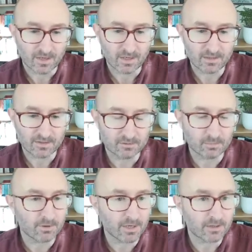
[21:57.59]
needs to
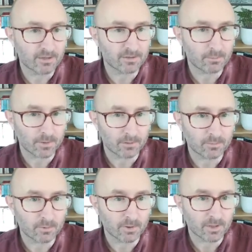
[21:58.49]
be recognised a bit
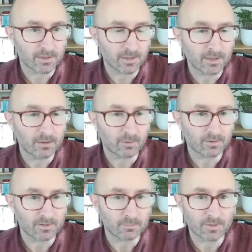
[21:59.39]
more, and the link with sleep